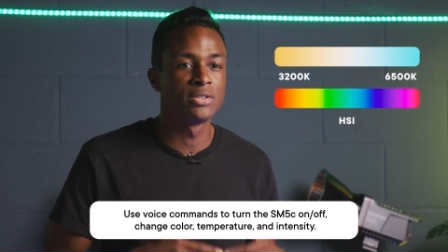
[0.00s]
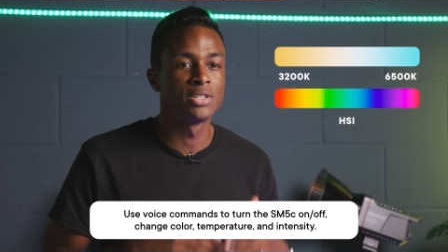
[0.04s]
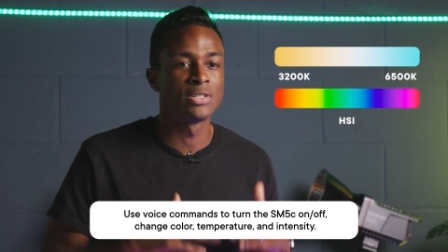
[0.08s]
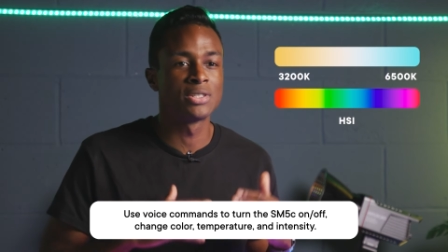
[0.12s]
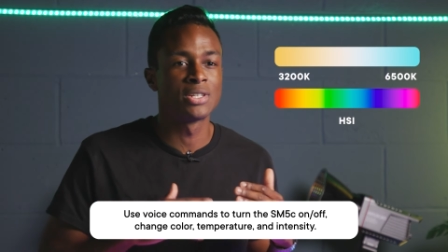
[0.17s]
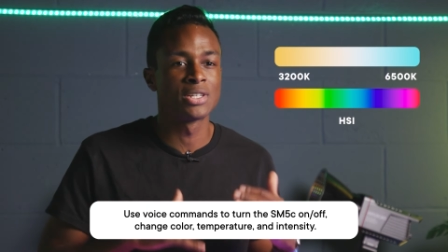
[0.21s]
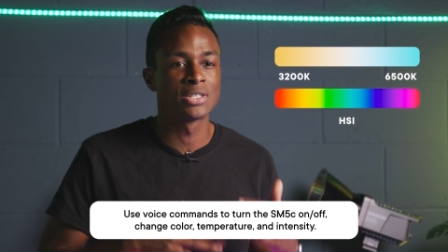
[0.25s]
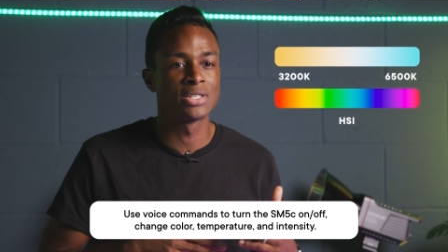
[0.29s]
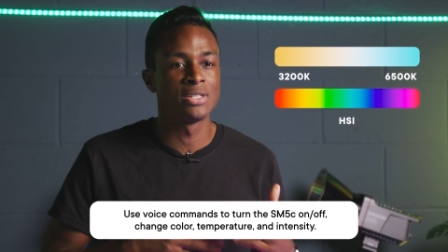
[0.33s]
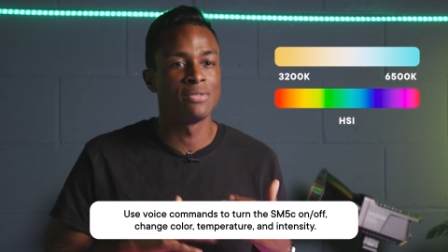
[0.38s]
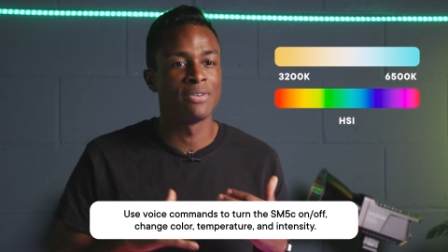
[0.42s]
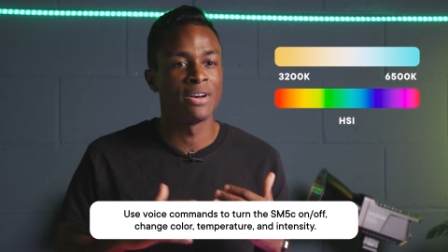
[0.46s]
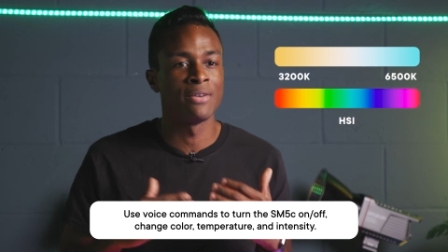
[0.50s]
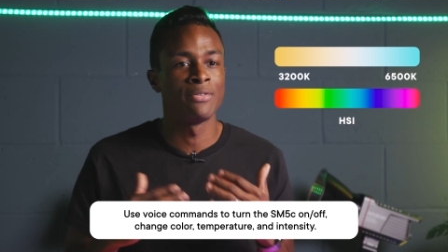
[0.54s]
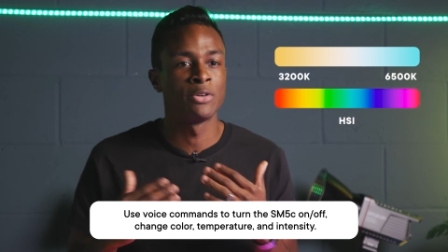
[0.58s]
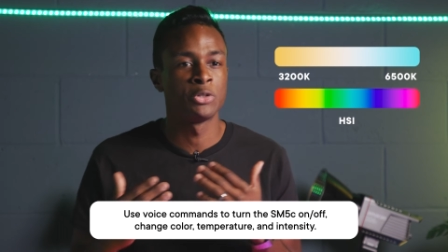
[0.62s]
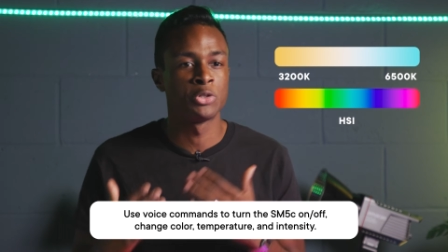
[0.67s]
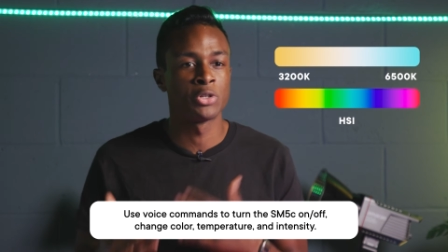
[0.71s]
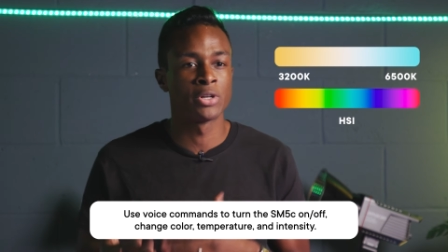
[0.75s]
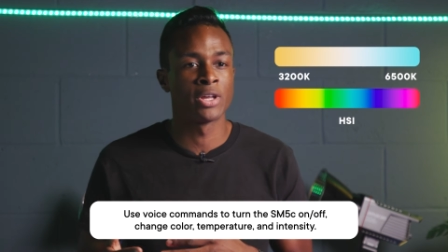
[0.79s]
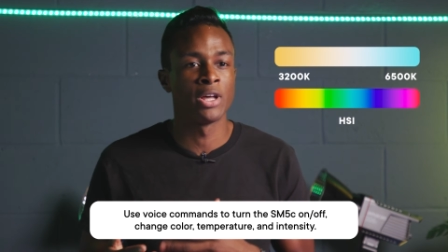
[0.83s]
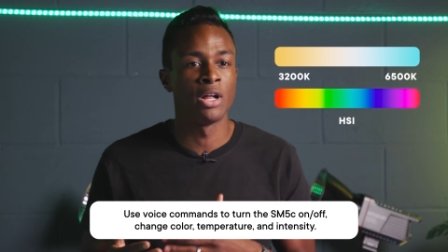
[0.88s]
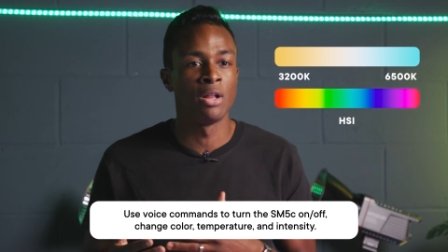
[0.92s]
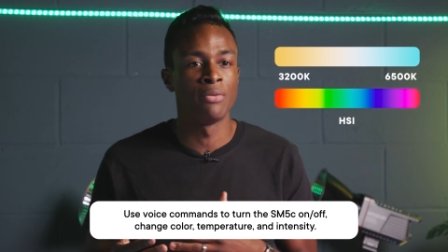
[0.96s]
to
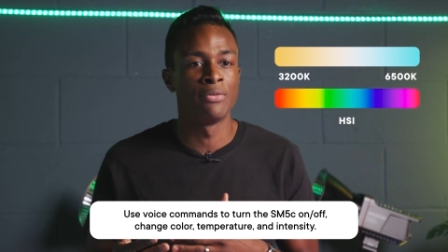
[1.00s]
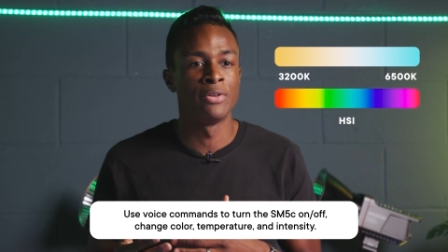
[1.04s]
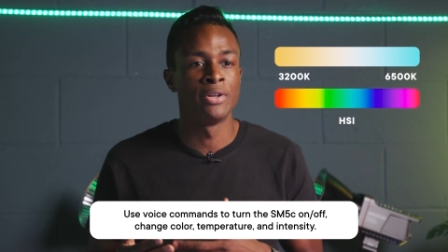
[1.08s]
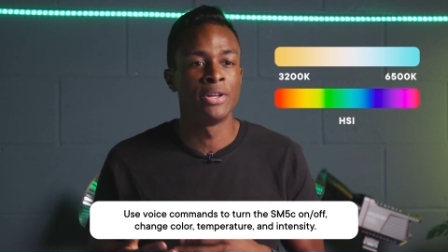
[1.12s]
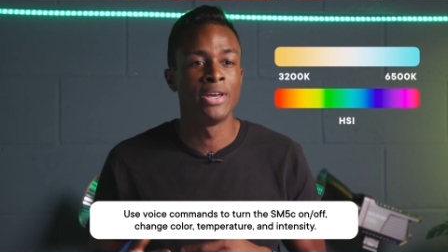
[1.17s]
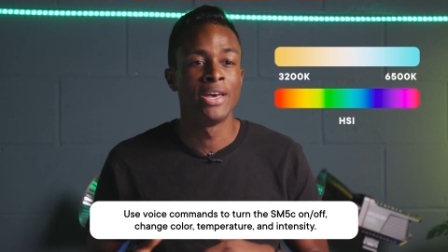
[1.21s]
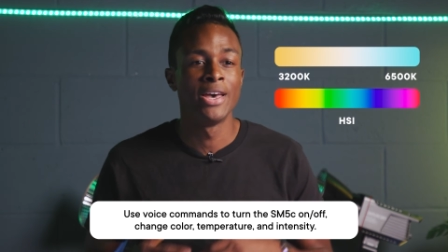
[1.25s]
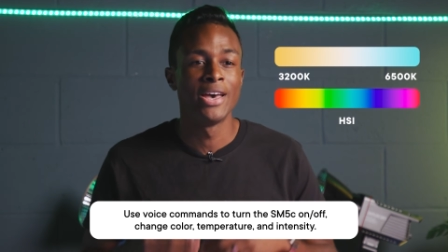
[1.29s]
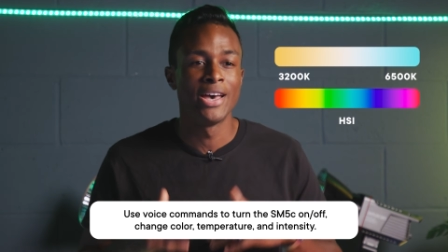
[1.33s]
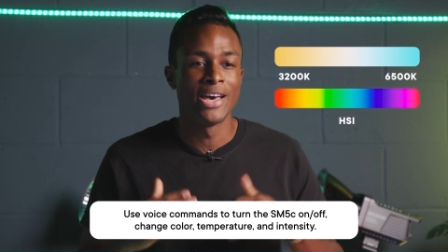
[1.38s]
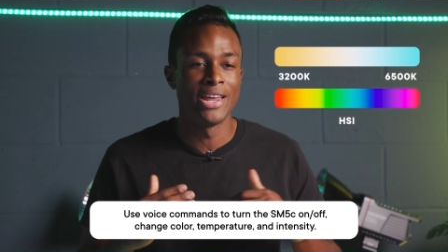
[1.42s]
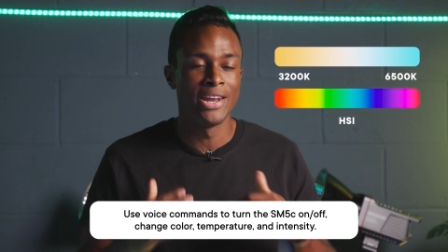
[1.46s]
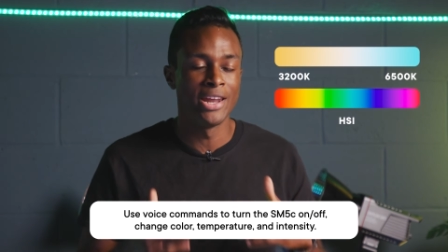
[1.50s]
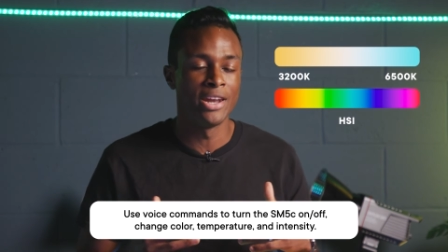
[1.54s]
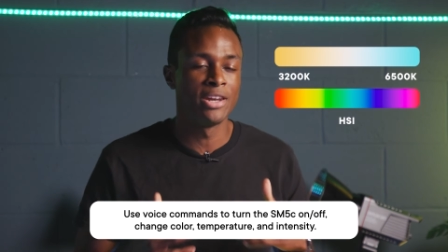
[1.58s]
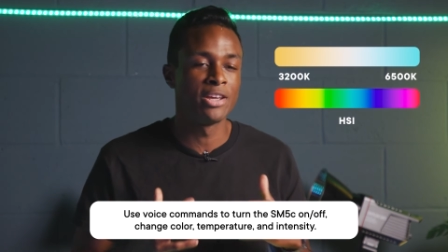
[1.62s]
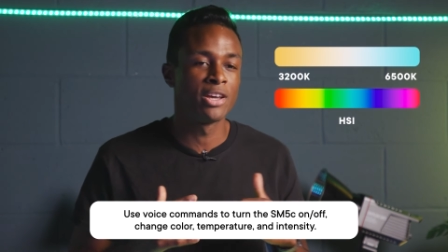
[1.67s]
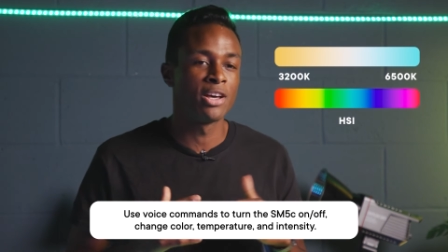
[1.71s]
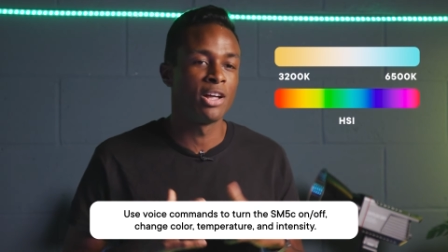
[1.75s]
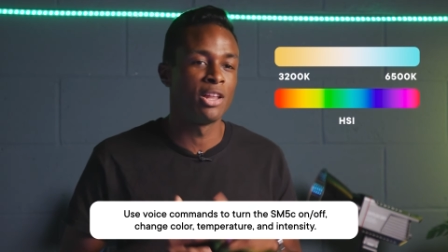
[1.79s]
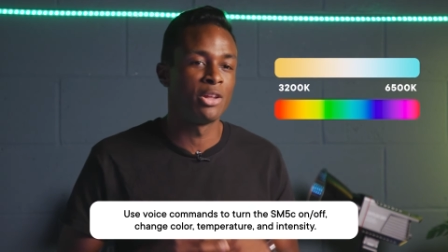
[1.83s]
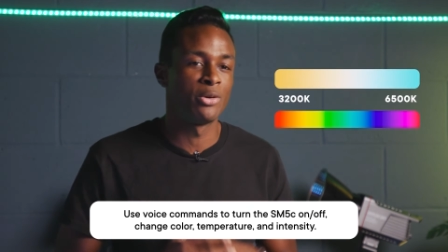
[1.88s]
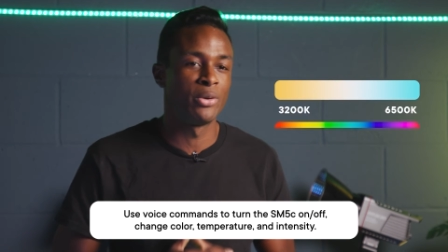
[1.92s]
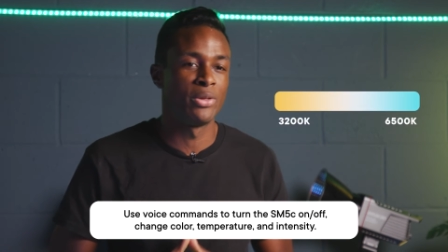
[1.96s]
6500 Kelvin and any
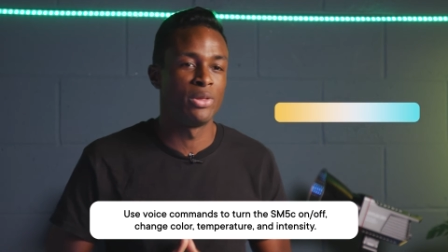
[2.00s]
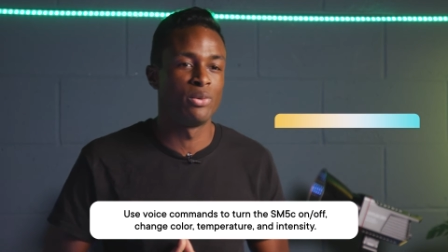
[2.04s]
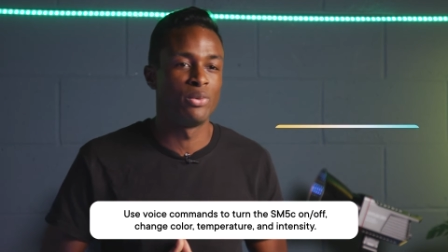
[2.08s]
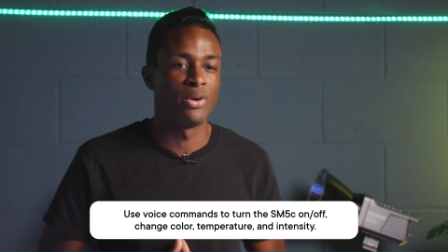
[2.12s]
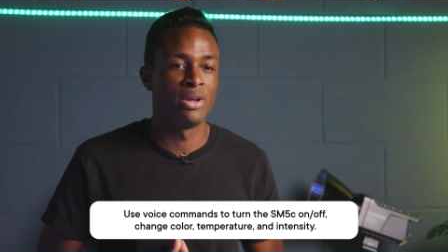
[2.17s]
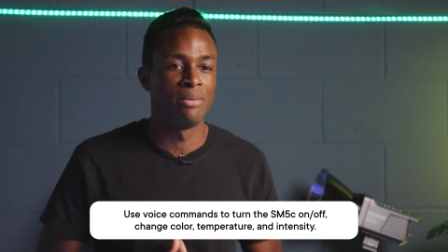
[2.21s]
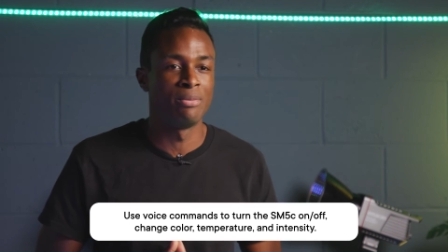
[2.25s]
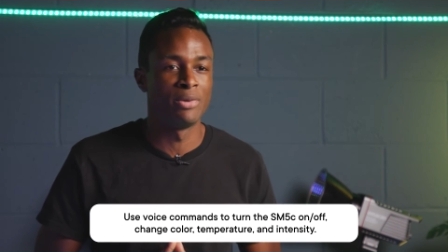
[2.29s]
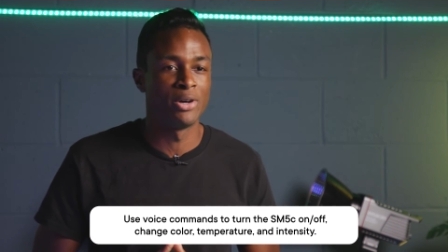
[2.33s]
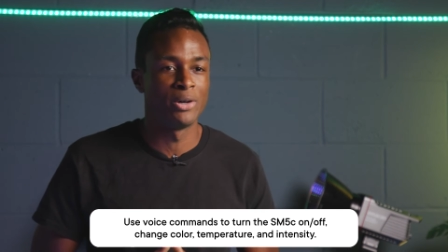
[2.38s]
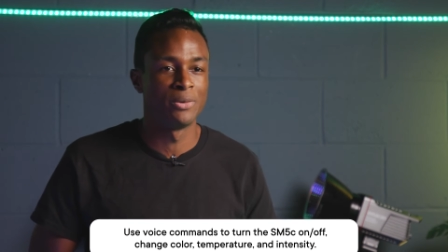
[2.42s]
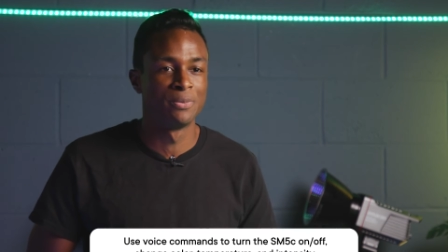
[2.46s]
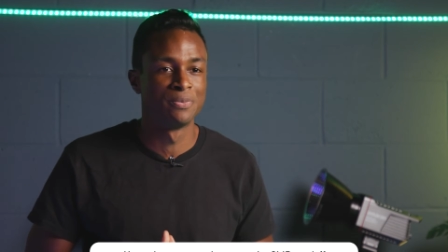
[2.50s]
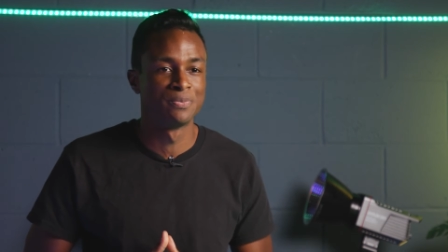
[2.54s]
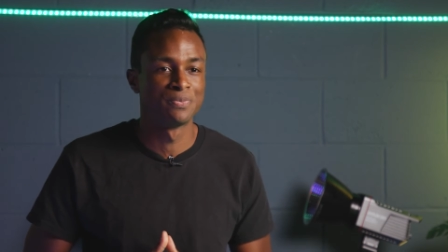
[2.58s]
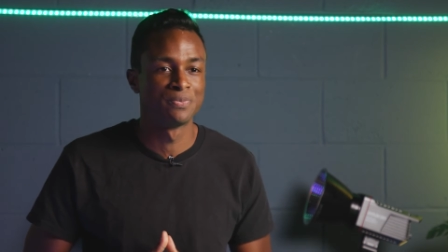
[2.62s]
color in the rainbow.